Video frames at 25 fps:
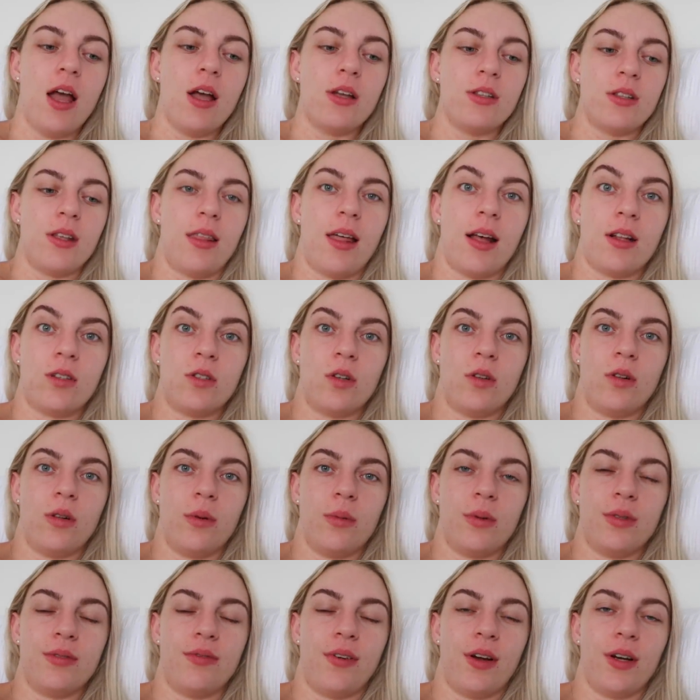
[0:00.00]
So that's all it
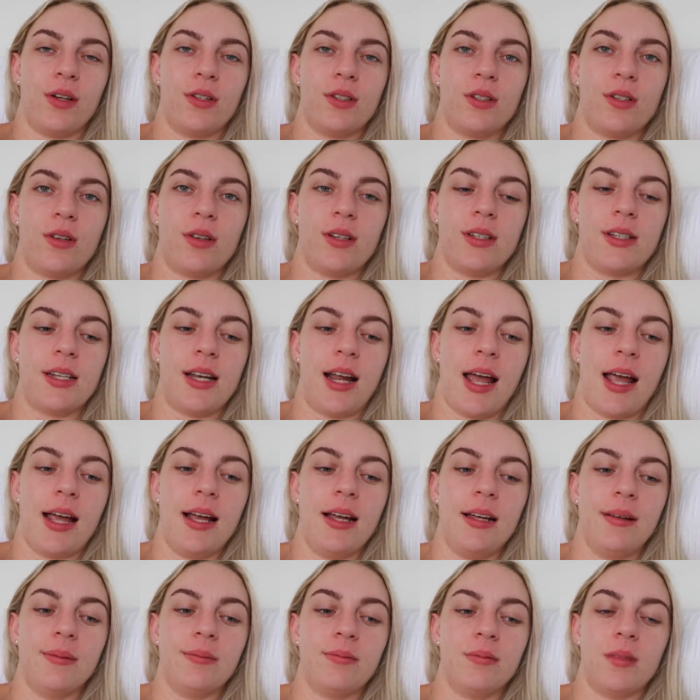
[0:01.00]
was focused on
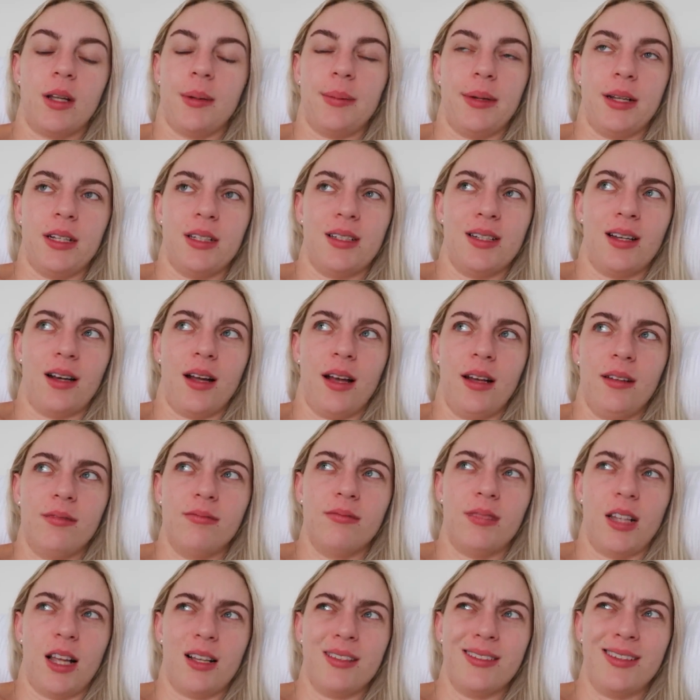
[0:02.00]
today, I mean tonight,
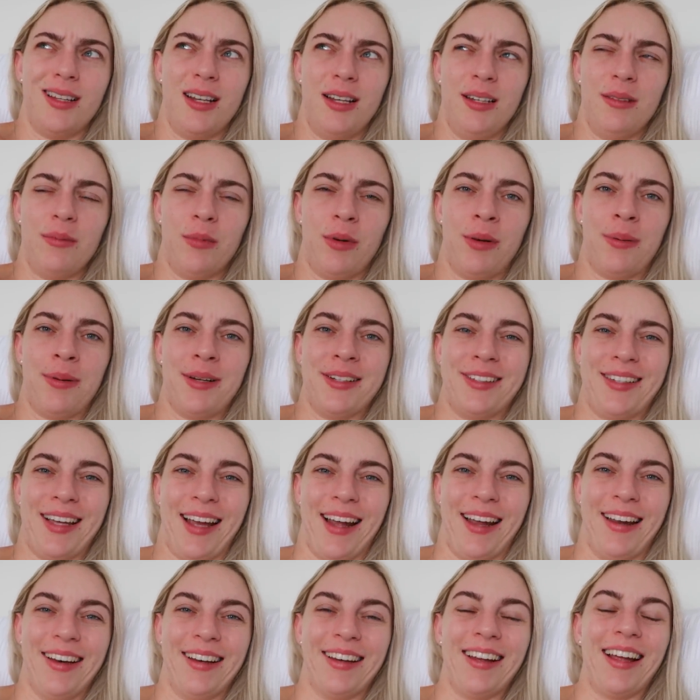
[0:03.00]
last night, what am I
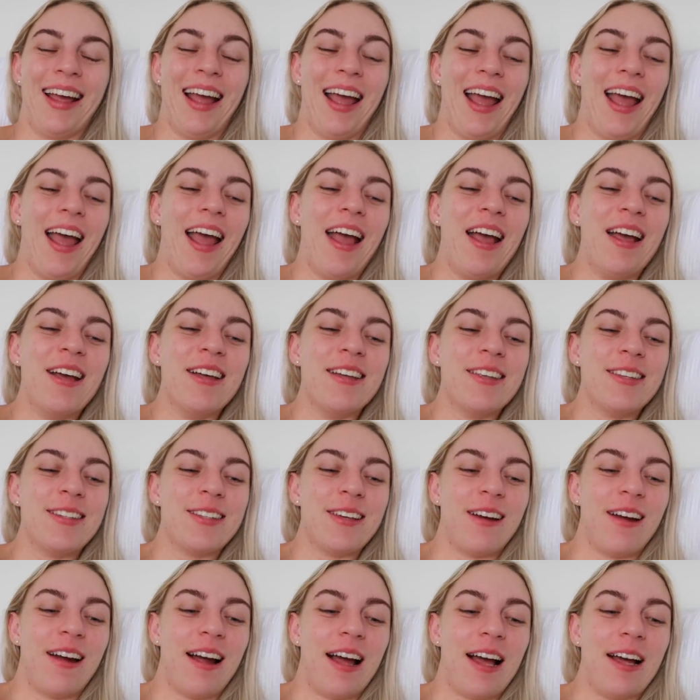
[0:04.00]
saying?
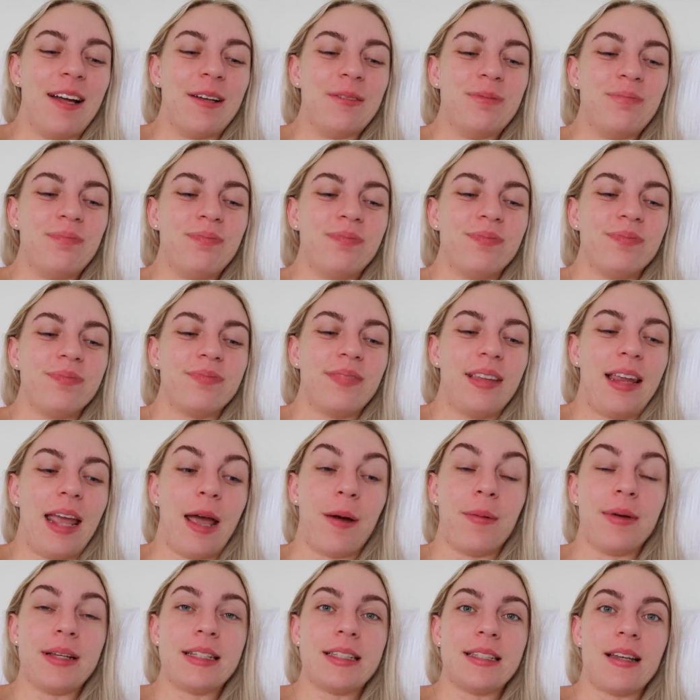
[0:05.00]
So yeah,
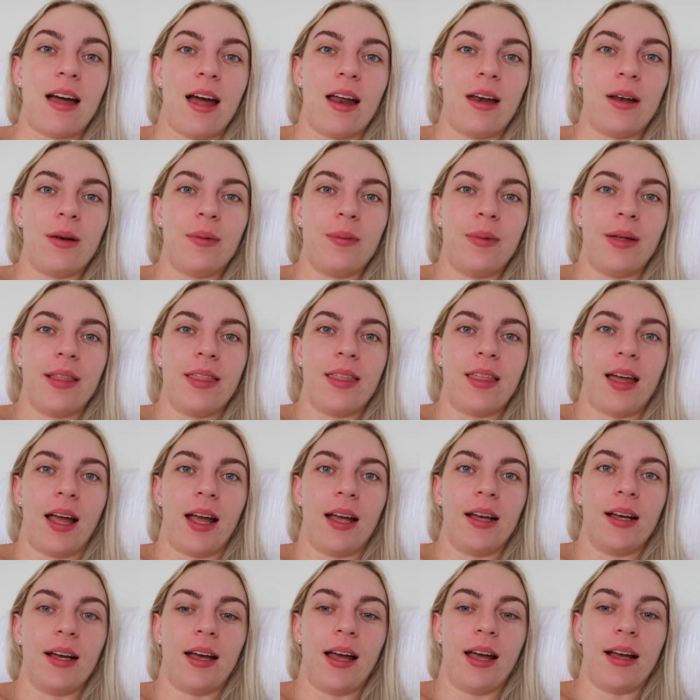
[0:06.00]
we started with
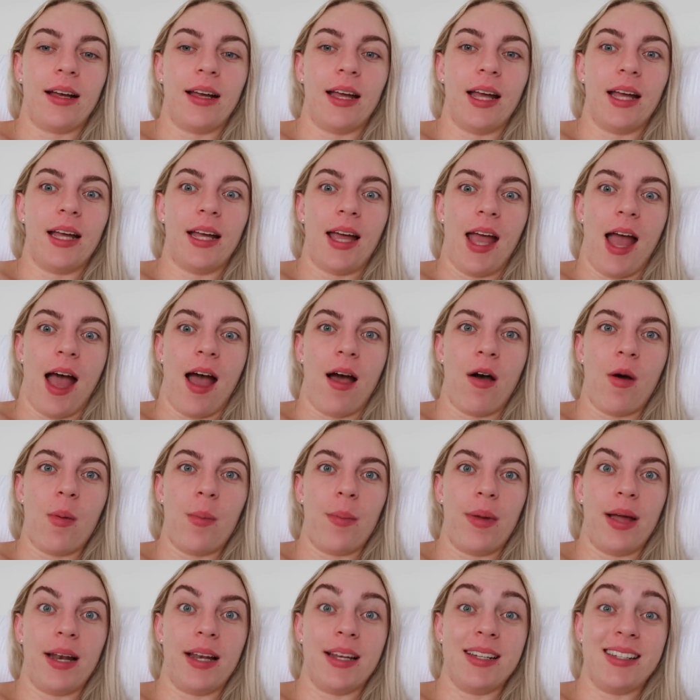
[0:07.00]
like a cacao
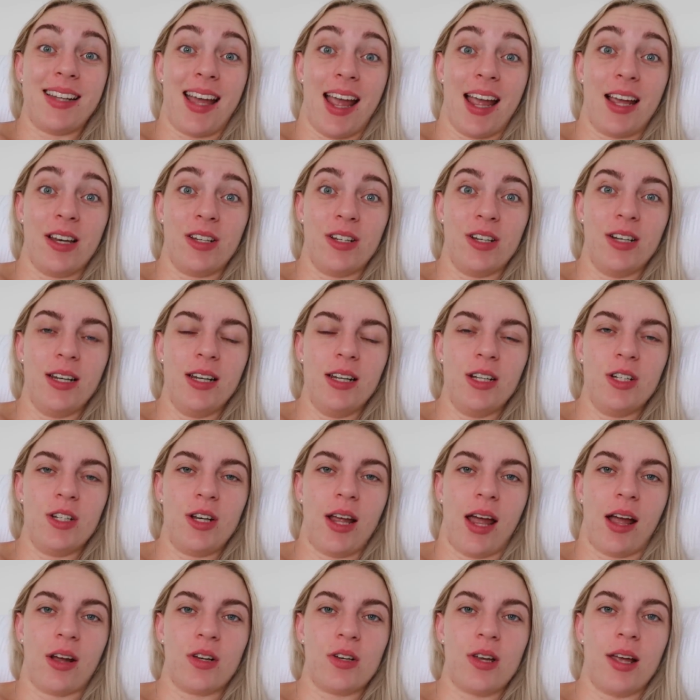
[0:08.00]
meditation, and
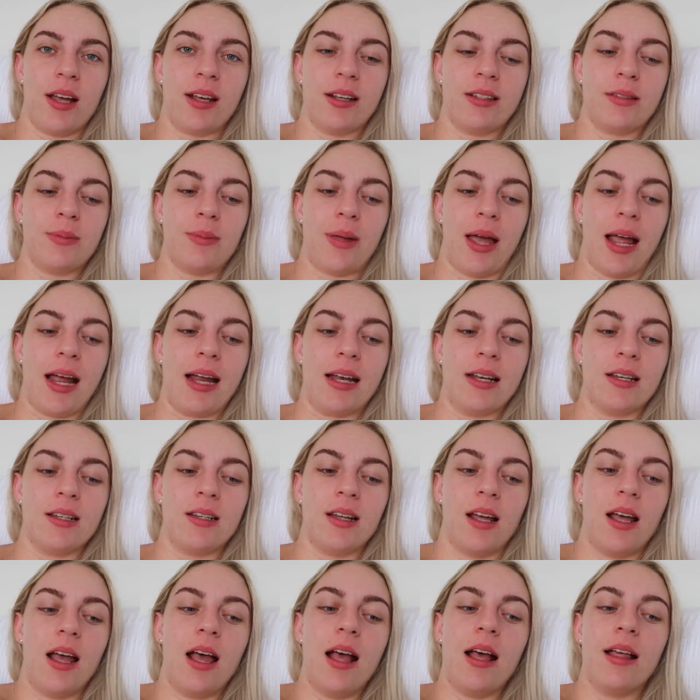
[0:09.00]
she actually explained
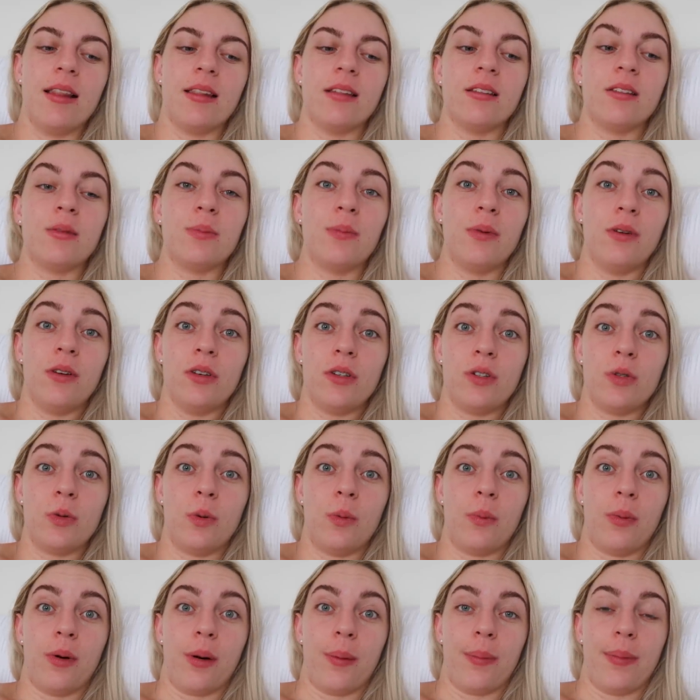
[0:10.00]
the spiritual
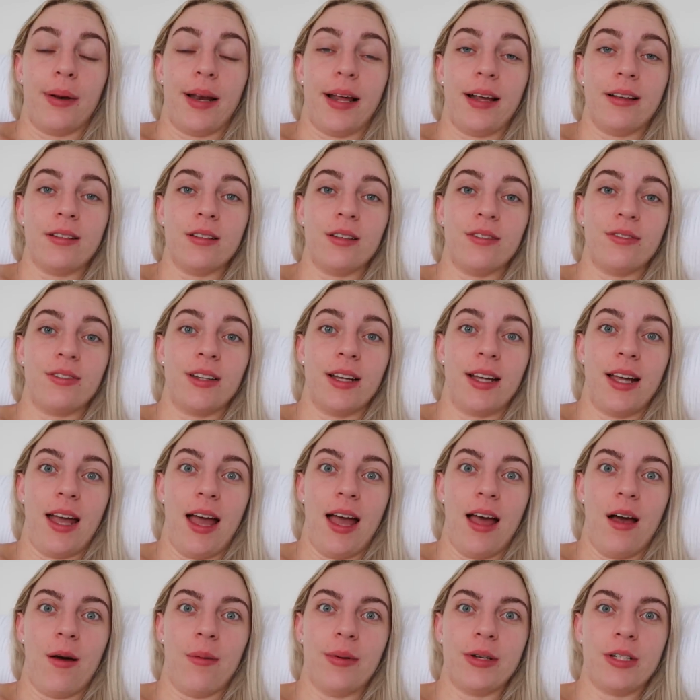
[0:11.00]
properties of
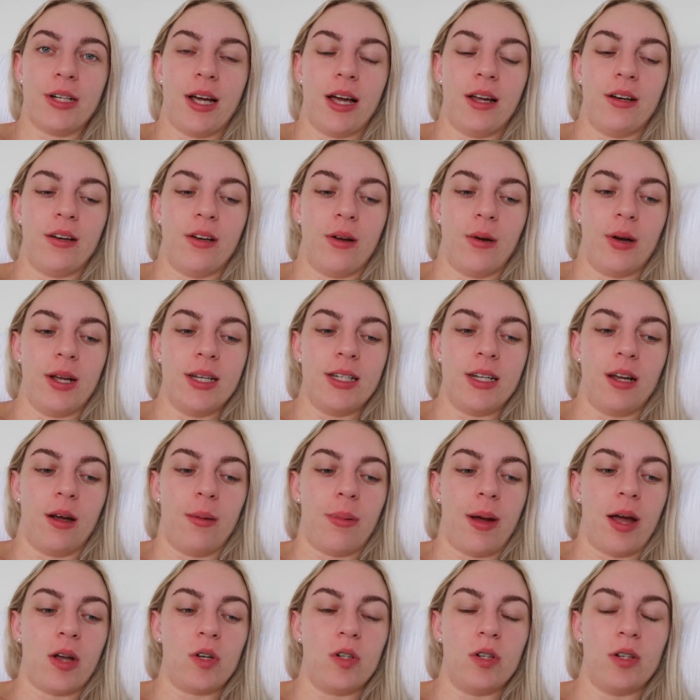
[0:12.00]
cacao, which I had no idea about.